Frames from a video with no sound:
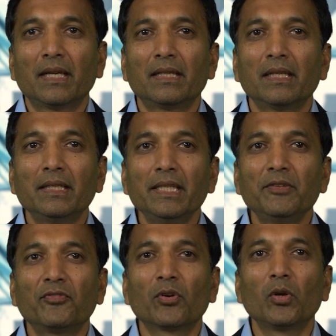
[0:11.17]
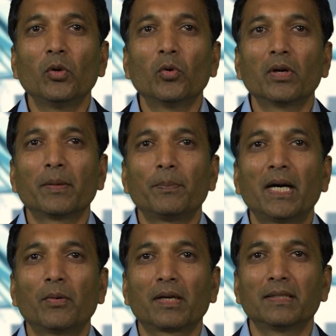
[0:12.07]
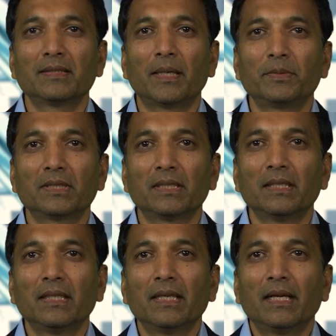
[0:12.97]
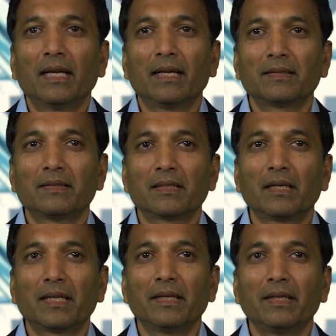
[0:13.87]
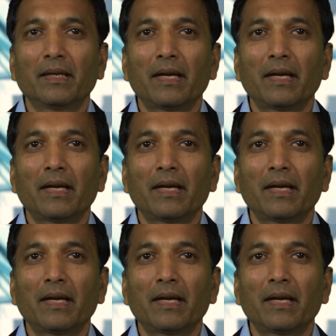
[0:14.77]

and the need for lower power consumption has resulted in a